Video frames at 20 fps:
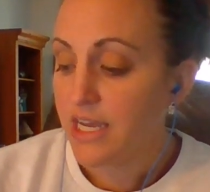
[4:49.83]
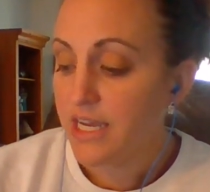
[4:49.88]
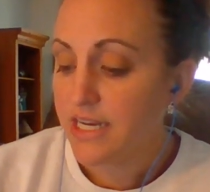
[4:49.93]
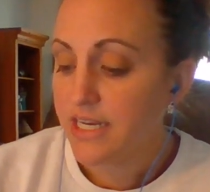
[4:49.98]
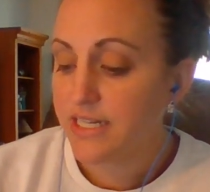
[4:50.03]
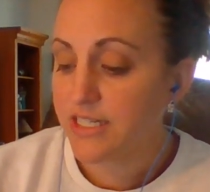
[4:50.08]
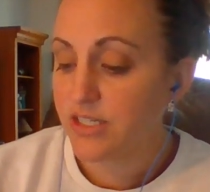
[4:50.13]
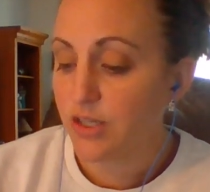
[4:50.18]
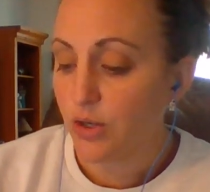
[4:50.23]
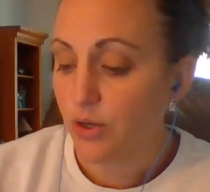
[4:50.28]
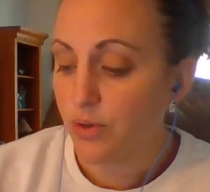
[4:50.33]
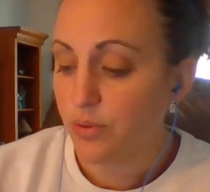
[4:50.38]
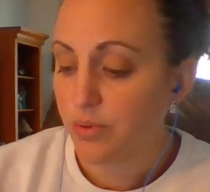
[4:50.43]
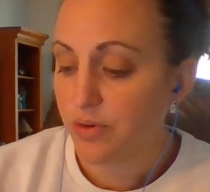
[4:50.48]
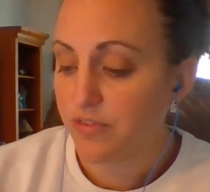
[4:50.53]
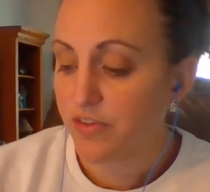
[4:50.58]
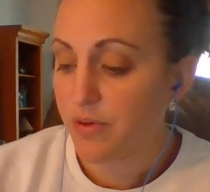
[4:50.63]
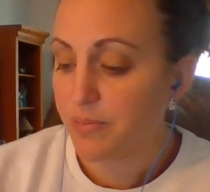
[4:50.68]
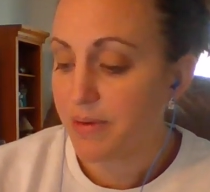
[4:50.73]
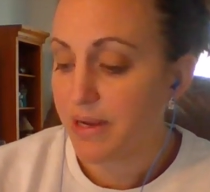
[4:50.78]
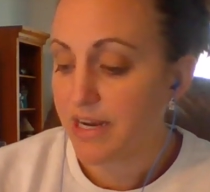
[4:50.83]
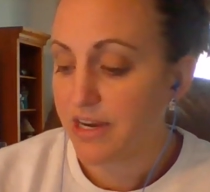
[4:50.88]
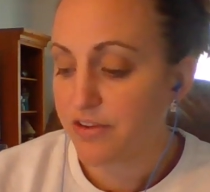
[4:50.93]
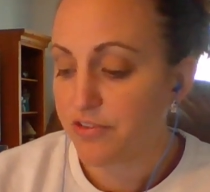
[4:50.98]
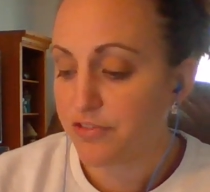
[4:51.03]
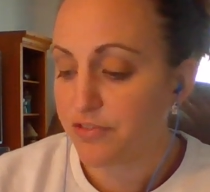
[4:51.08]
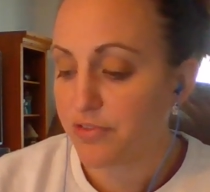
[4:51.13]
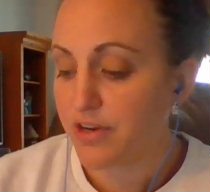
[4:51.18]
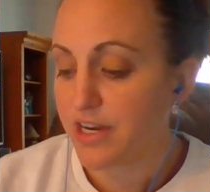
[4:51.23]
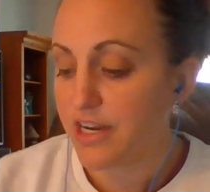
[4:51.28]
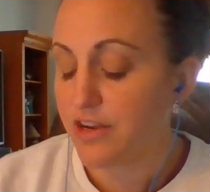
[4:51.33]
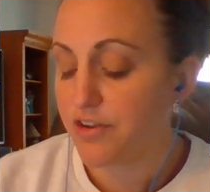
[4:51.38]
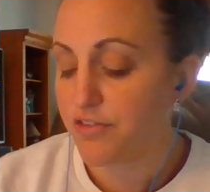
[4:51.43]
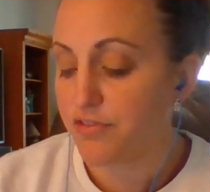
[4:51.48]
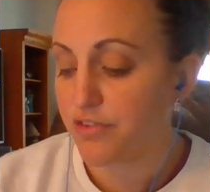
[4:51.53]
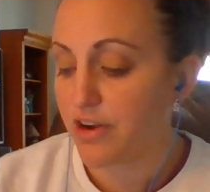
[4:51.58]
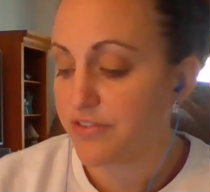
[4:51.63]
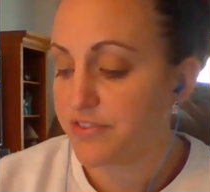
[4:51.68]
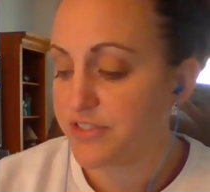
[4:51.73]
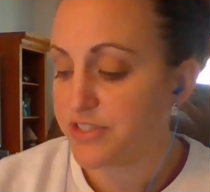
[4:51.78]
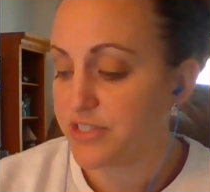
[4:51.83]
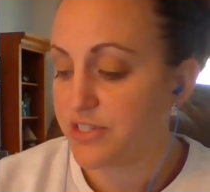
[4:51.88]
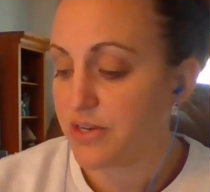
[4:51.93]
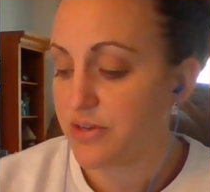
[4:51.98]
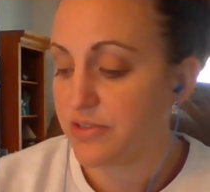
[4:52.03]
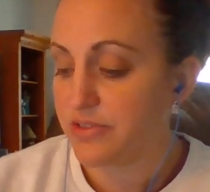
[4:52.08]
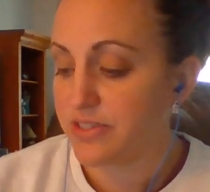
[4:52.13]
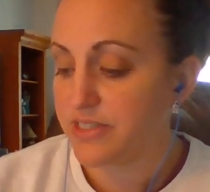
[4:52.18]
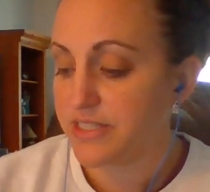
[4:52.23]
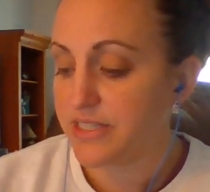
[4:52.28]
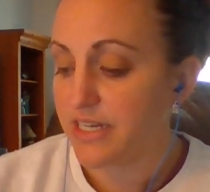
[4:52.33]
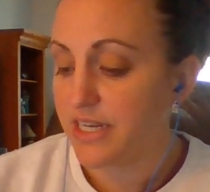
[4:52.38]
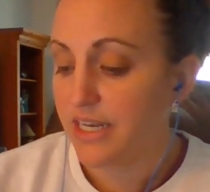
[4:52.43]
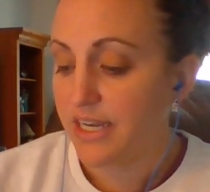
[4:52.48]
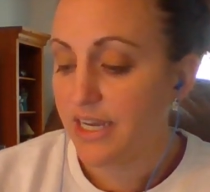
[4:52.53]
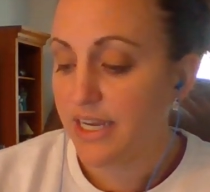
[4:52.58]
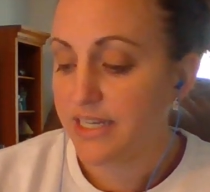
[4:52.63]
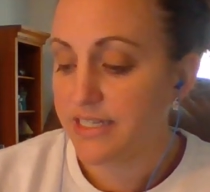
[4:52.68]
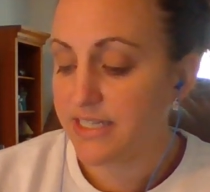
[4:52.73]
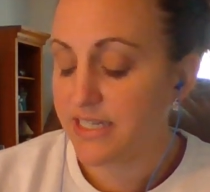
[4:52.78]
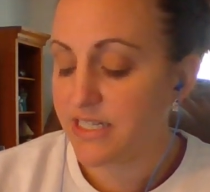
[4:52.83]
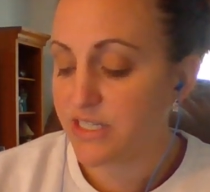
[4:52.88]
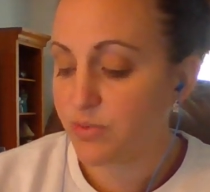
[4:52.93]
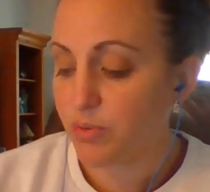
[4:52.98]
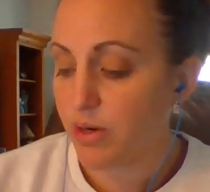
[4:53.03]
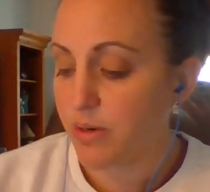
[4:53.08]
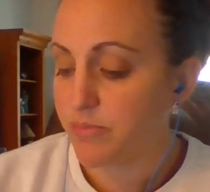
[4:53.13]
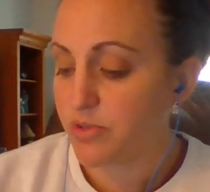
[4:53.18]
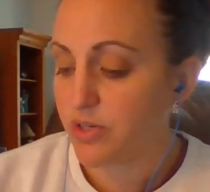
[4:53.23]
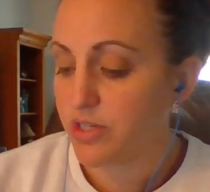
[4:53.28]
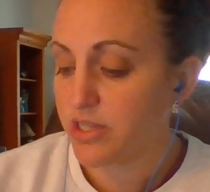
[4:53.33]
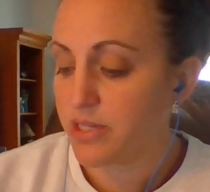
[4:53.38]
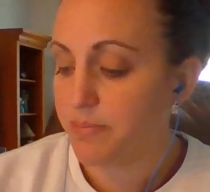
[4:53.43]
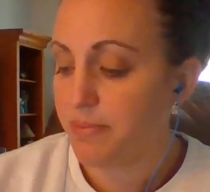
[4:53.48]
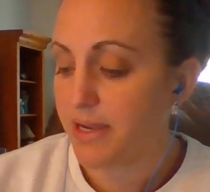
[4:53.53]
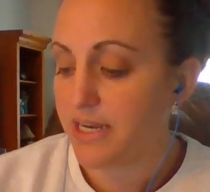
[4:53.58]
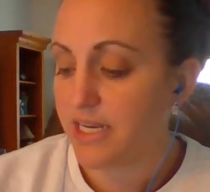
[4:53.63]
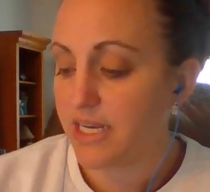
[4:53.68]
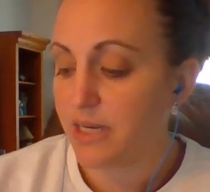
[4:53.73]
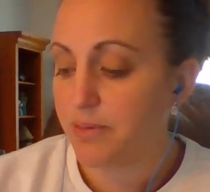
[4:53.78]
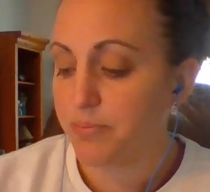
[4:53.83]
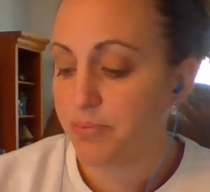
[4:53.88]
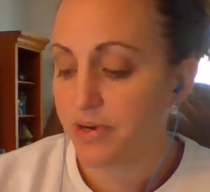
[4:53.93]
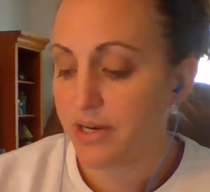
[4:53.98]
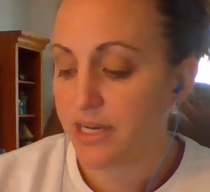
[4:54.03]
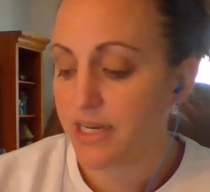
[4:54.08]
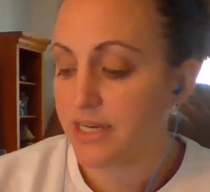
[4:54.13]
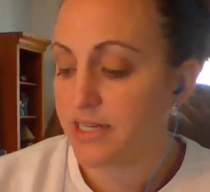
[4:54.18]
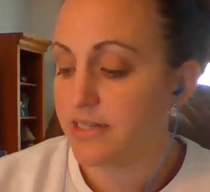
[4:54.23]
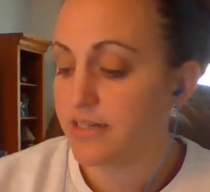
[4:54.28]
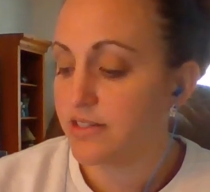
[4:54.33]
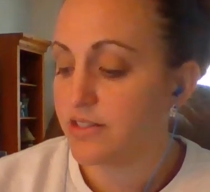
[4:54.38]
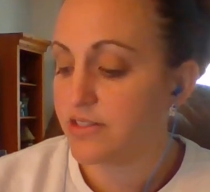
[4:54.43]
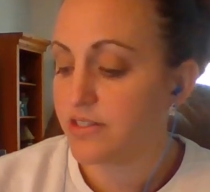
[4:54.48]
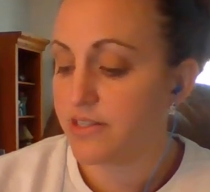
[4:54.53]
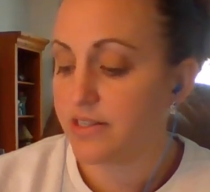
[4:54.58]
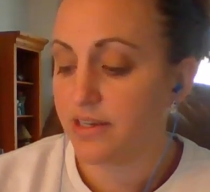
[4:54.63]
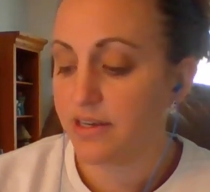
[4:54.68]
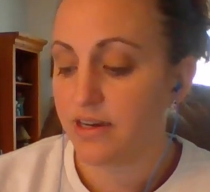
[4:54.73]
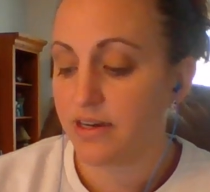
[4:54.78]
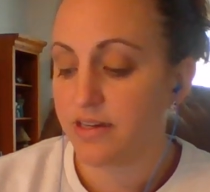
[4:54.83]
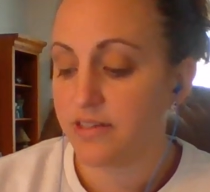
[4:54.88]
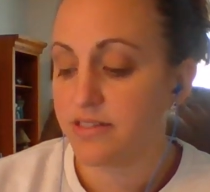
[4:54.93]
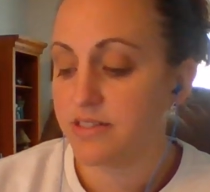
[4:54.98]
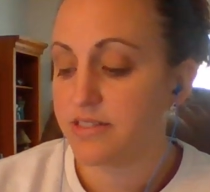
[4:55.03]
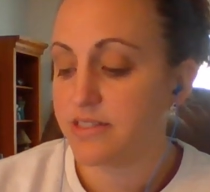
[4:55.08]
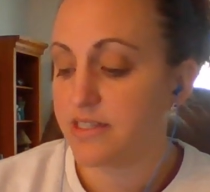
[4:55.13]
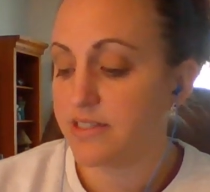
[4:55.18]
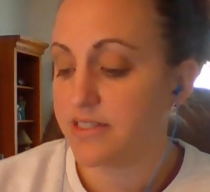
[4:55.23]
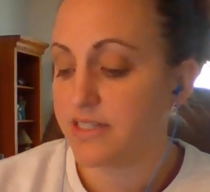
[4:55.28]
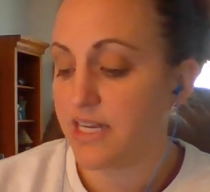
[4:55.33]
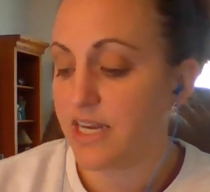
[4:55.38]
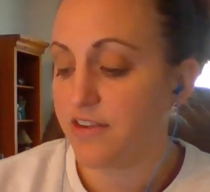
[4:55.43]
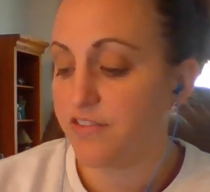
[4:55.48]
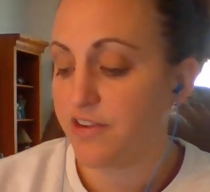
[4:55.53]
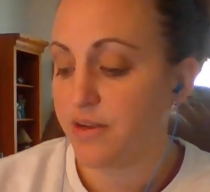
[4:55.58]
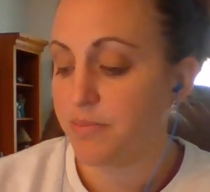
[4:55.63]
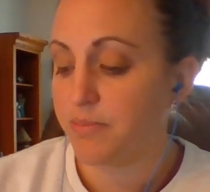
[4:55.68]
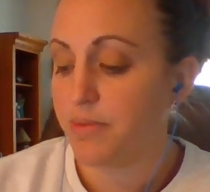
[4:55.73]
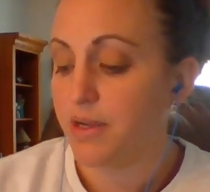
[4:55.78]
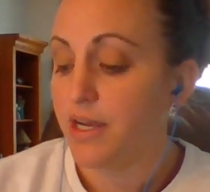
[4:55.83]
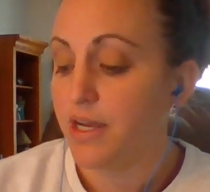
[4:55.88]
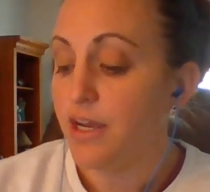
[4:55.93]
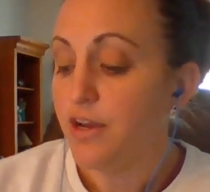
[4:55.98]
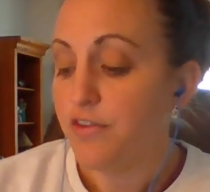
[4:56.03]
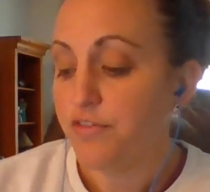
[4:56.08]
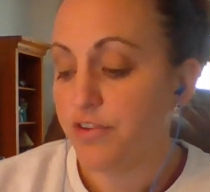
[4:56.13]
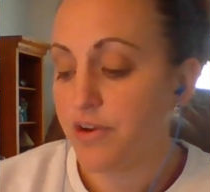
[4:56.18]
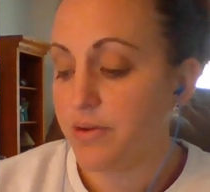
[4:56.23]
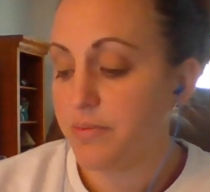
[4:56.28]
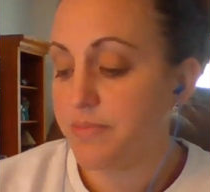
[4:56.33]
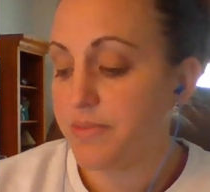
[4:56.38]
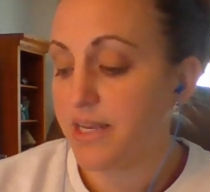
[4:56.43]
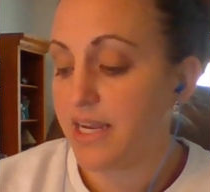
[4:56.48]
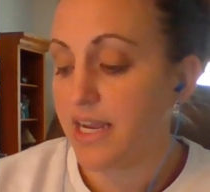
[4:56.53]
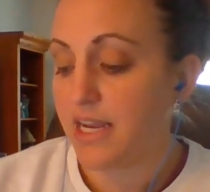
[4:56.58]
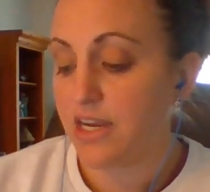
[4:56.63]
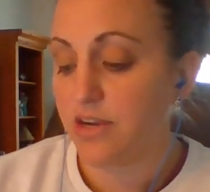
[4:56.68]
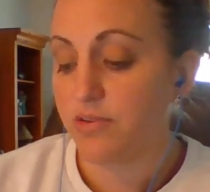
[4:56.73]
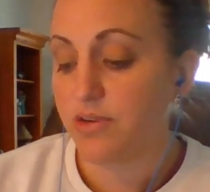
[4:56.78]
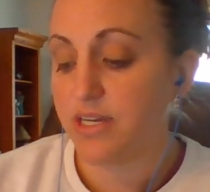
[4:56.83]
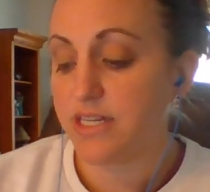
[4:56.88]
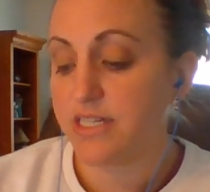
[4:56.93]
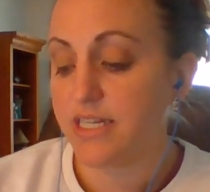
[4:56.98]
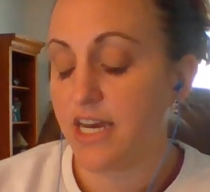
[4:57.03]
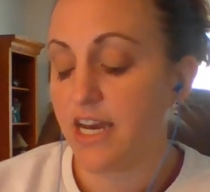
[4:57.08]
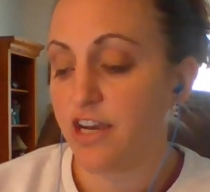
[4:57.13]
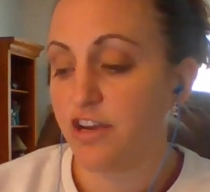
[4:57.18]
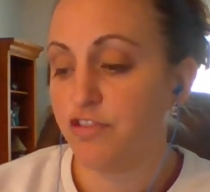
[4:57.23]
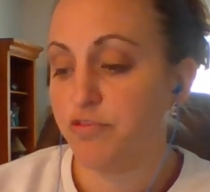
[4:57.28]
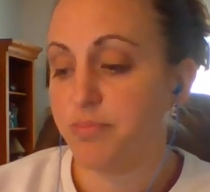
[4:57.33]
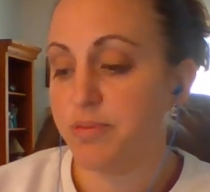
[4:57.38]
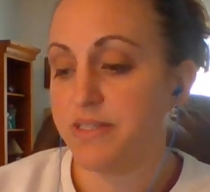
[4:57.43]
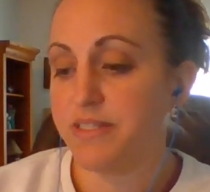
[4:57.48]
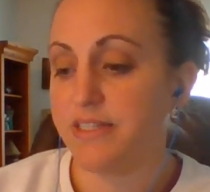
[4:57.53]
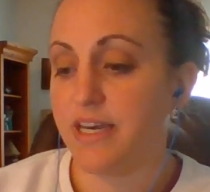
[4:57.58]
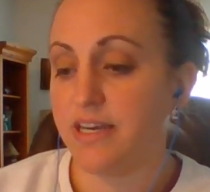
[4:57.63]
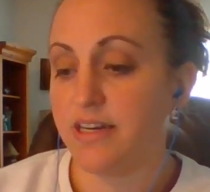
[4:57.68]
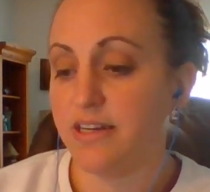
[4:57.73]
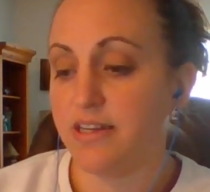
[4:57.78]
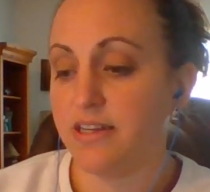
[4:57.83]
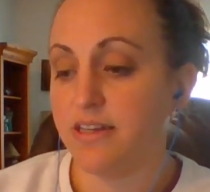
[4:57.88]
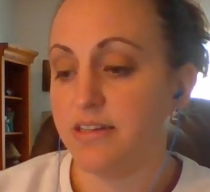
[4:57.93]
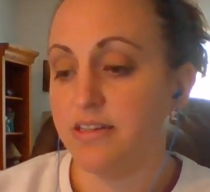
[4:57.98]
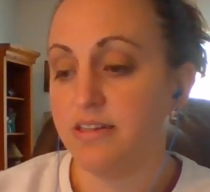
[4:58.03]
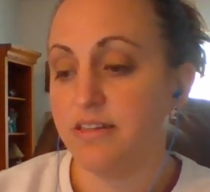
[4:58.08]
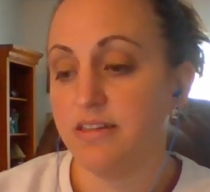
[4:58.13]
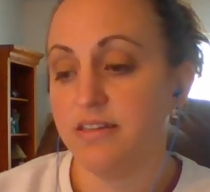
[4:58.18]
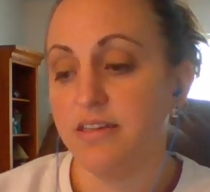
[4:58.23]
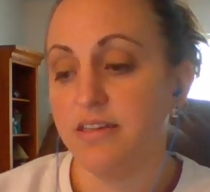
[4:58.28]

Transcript: He saw a river bank free of rough stones. As he swam toward the bank, he prayed to the gods to save him from the angry attack of Poseidon.